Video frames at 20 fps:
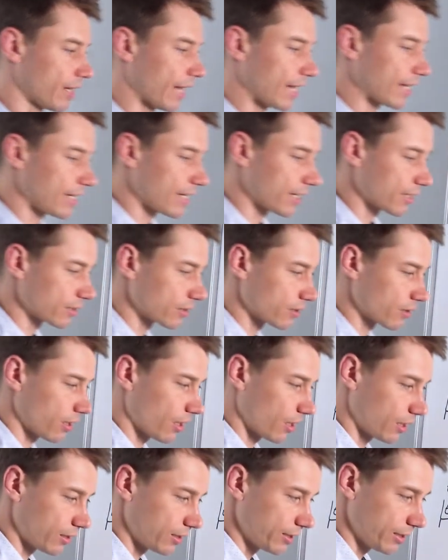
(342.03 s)
Again,
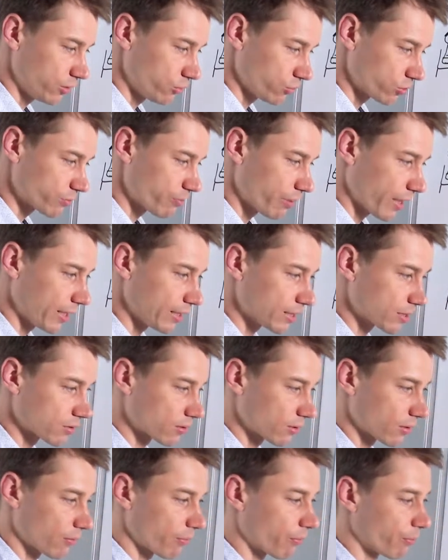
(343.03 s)
Linux based,
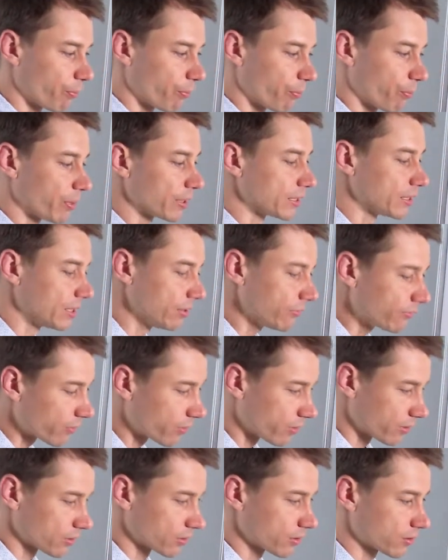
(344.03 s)
but
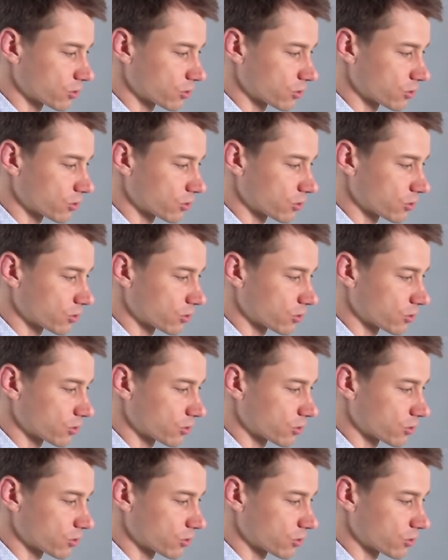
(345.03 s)
different.